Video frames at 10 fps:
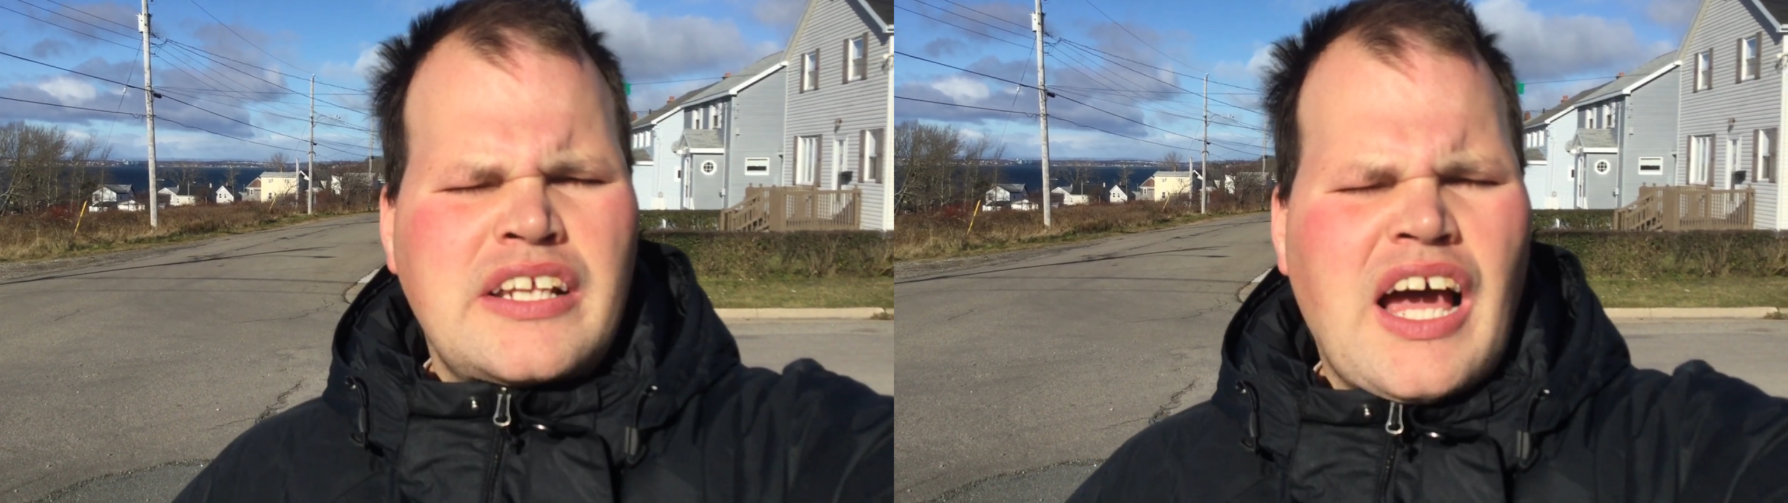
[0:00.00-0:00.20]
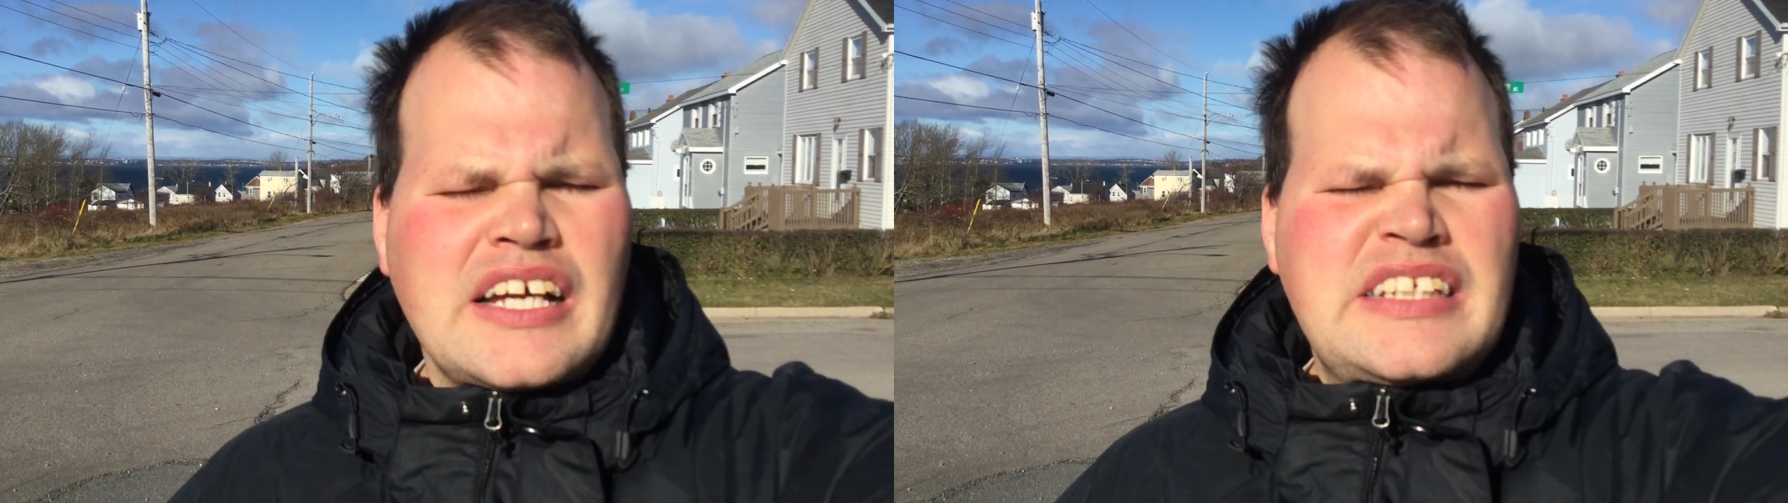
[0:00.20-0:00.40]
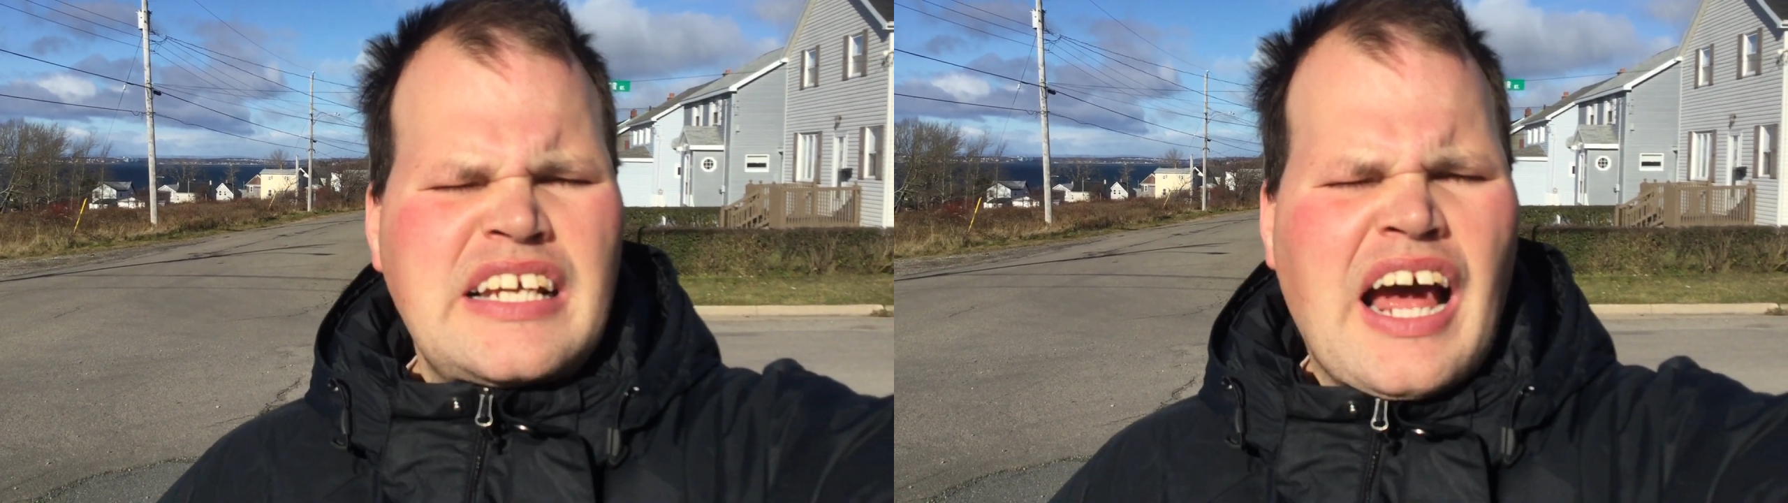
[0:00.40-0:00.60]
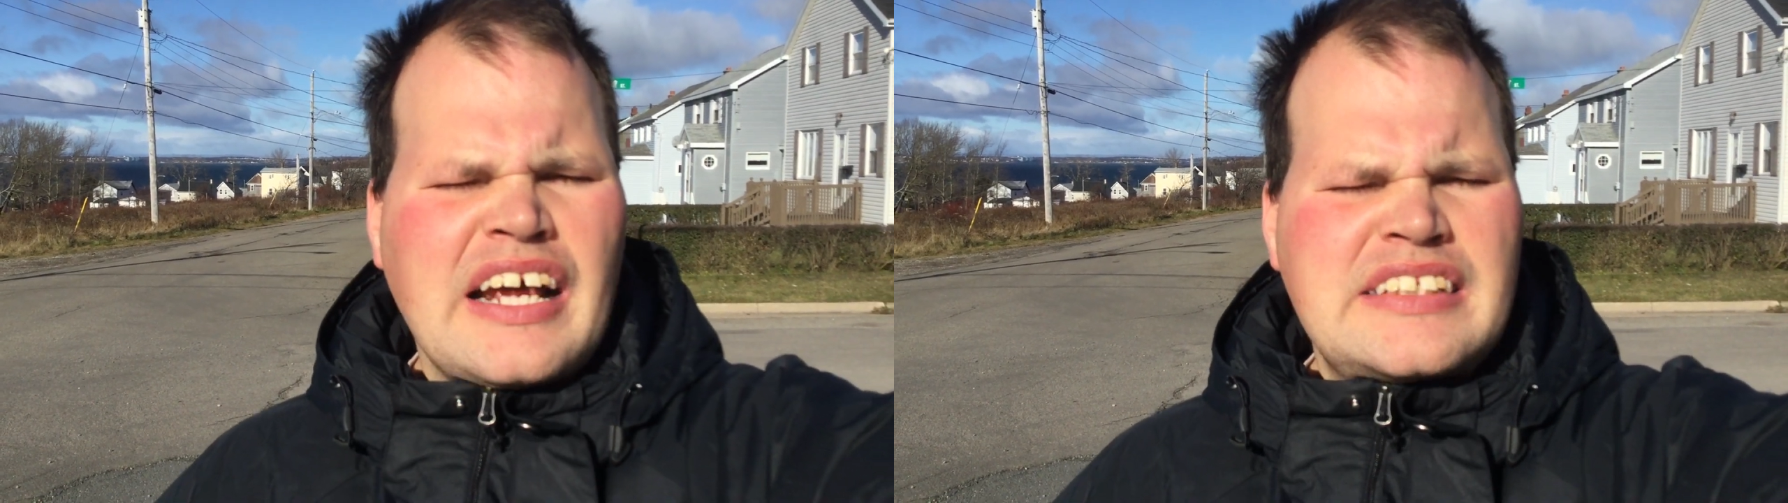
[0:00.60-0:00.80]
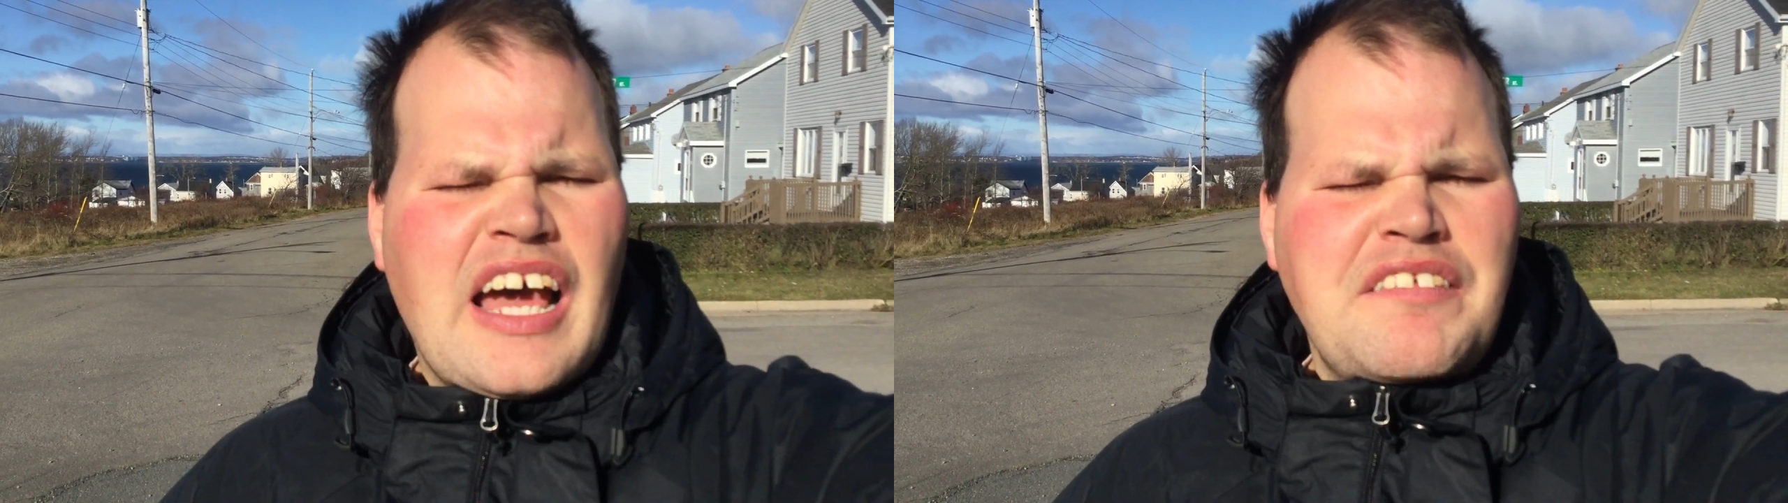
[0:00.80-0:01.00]

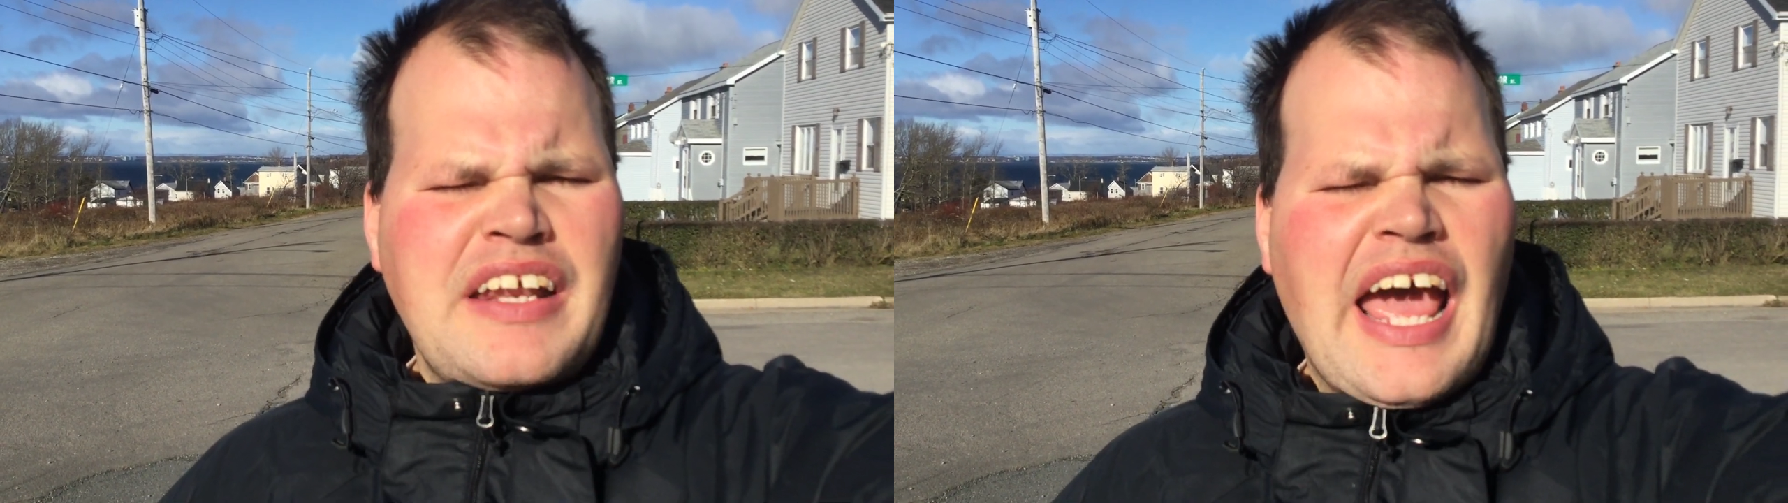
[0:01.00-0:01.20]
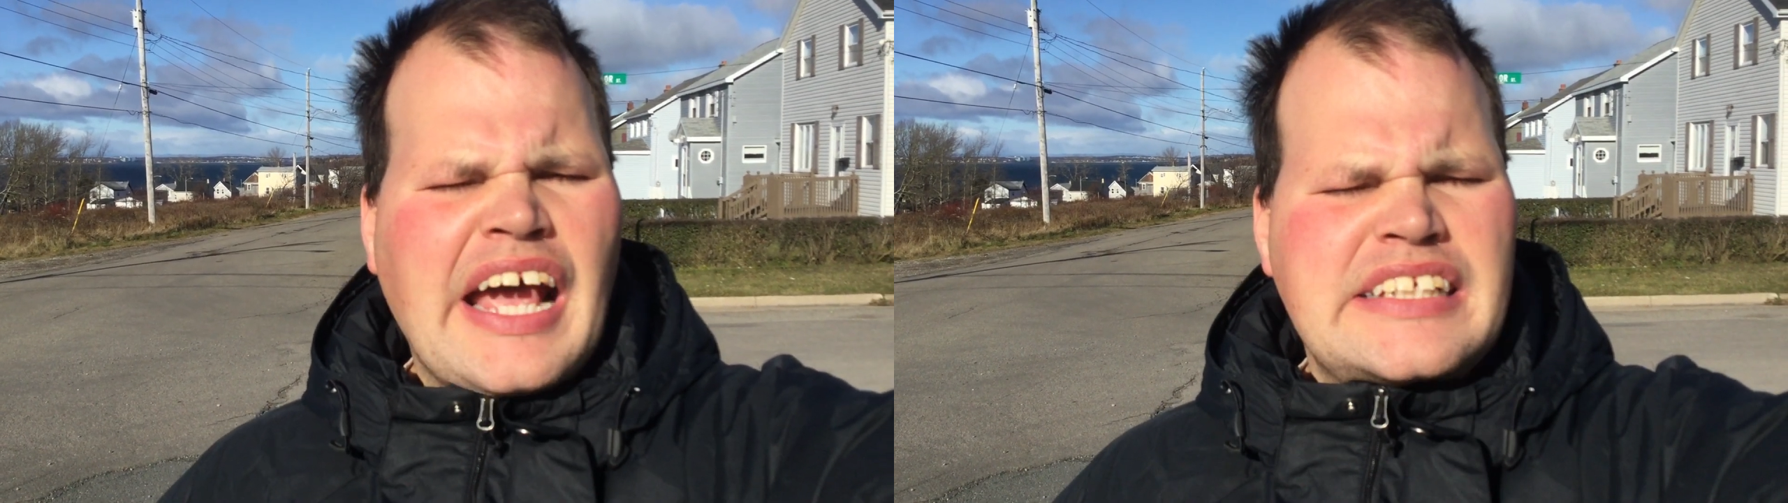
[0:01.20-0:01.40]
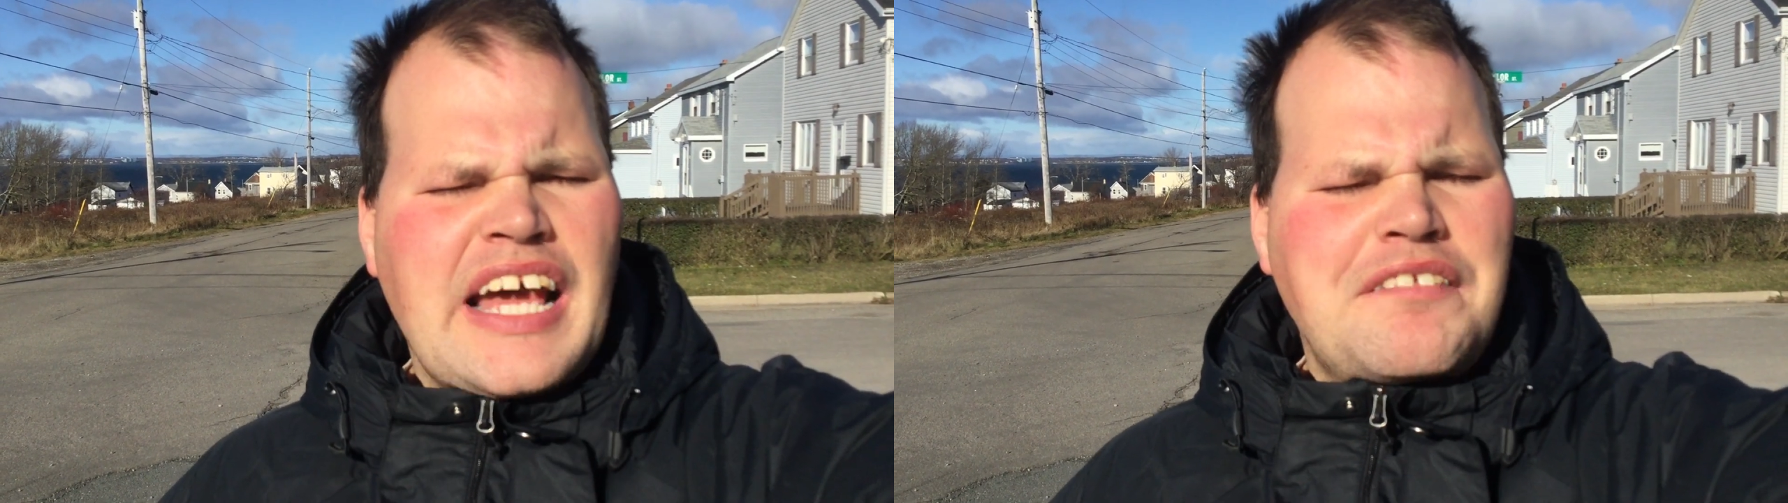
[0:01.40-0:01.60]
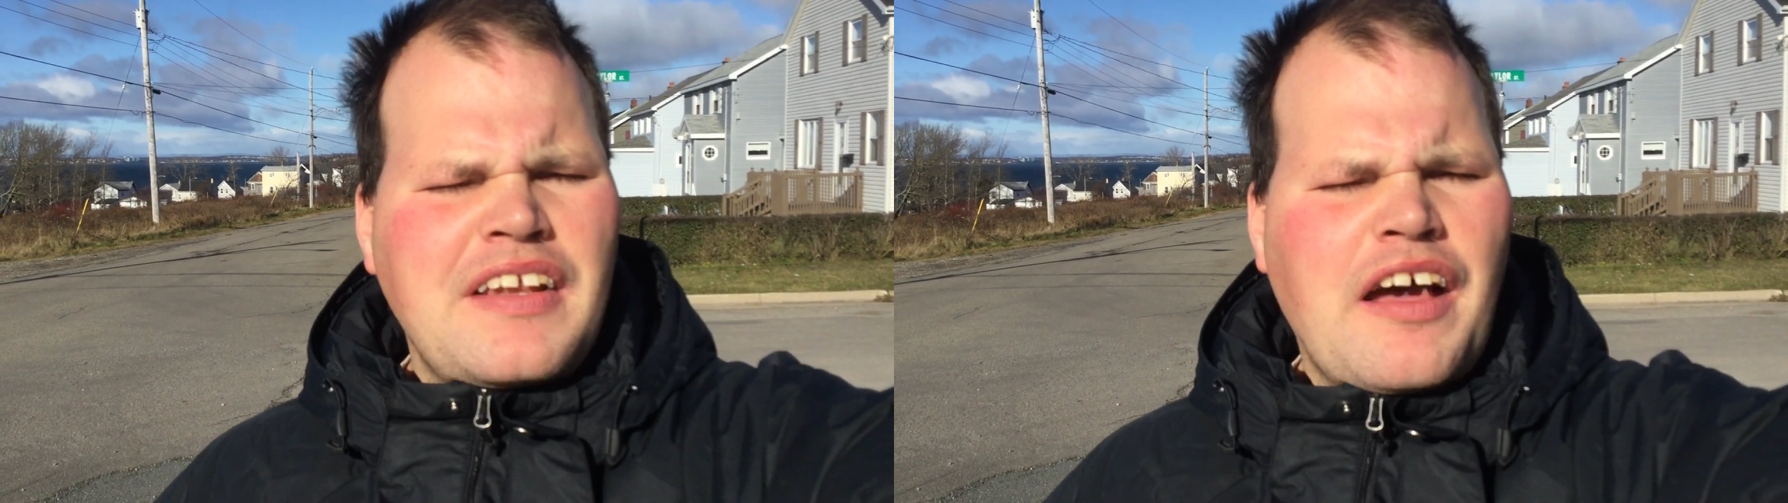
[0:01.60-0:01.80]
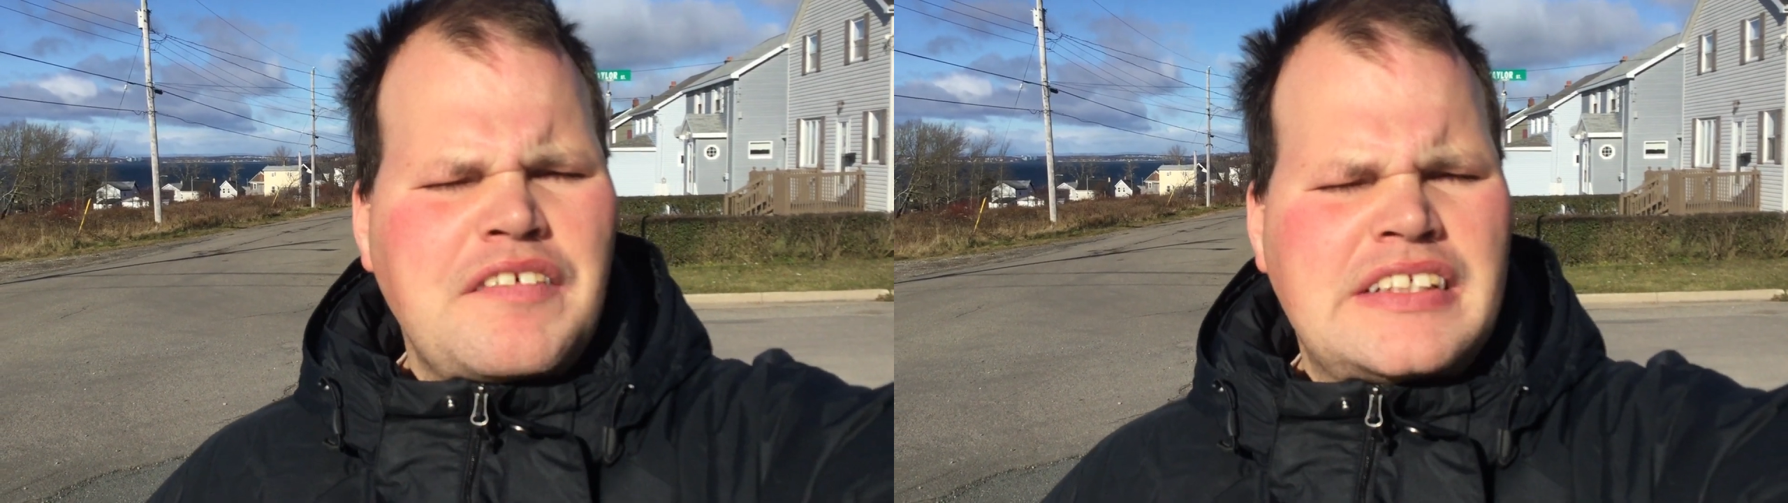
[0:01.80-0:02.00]

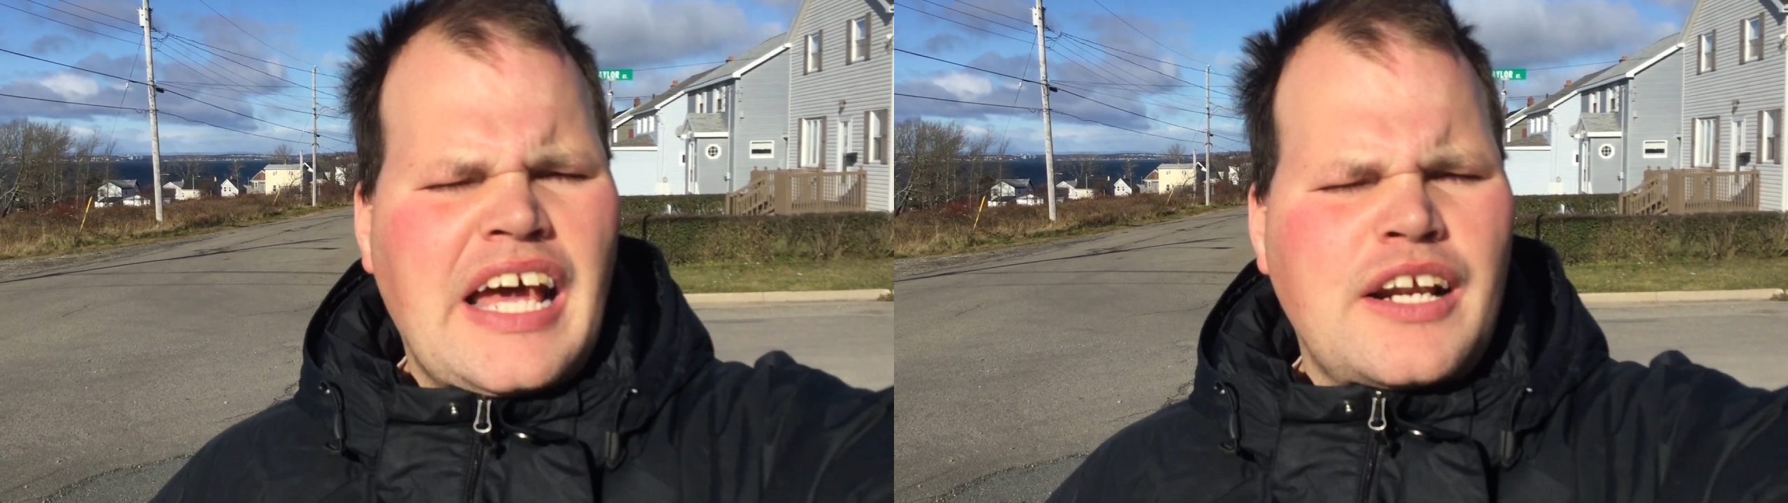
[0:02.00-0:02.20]
1997XF11